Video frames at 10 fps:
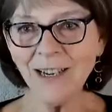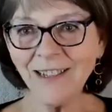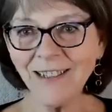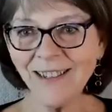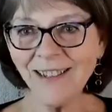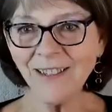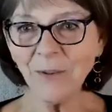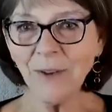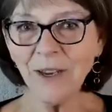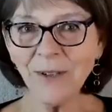in this, and the
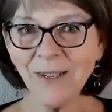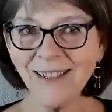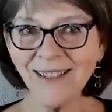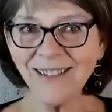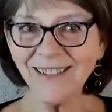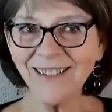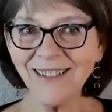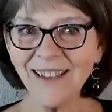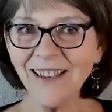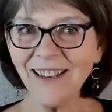reader is
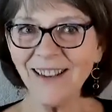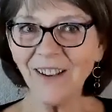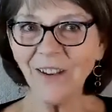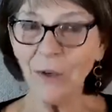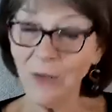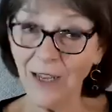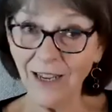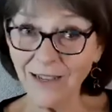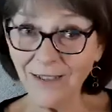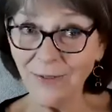thinking,
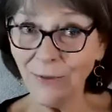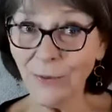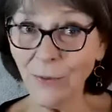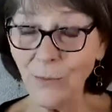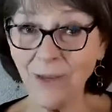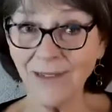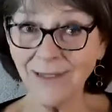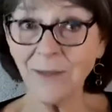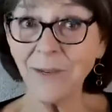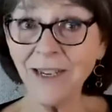okay, so when is
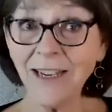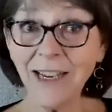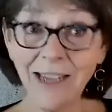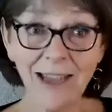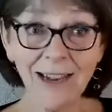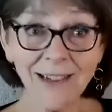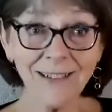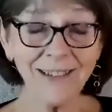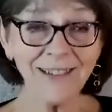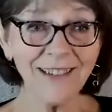somebody going to get it
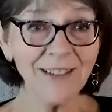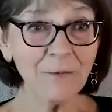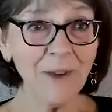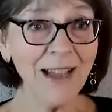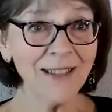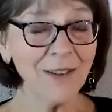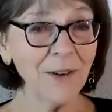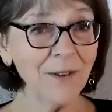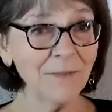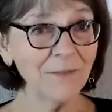that these rats
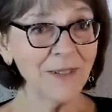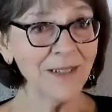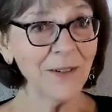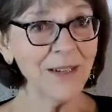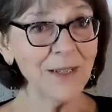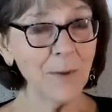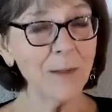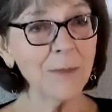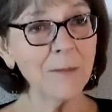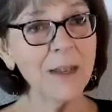are a serious
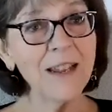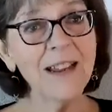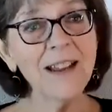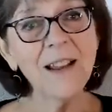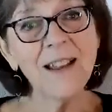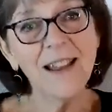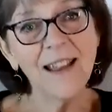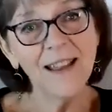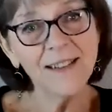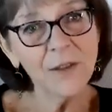problem?
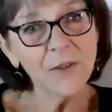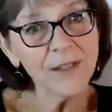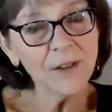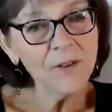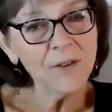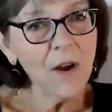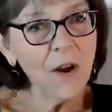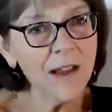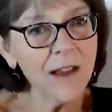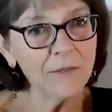And so this goes
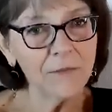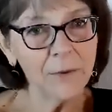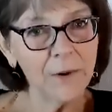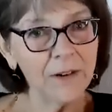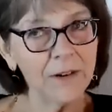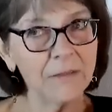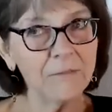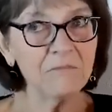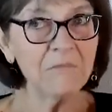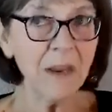on for
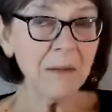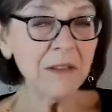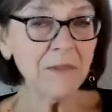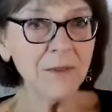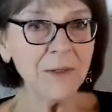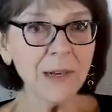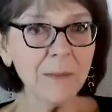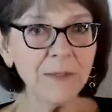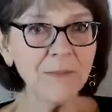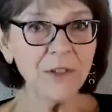maybe the first
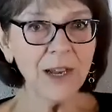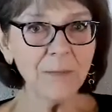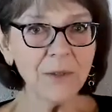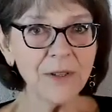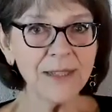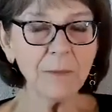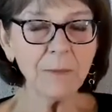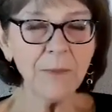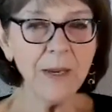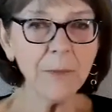couple of chapters, that
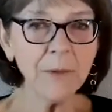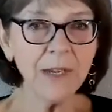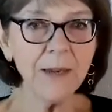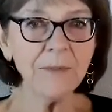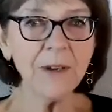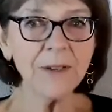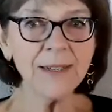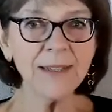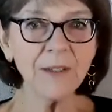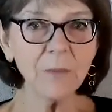people keep
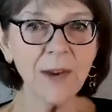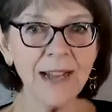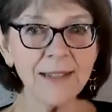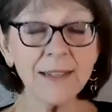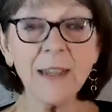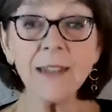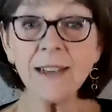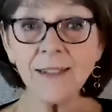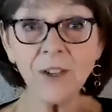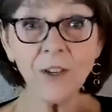noticing the rats, and then they
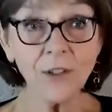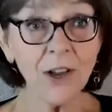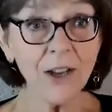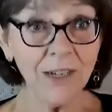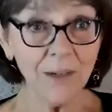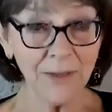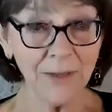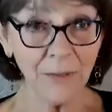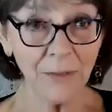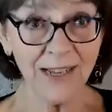start talking about
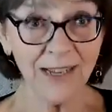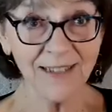the rats.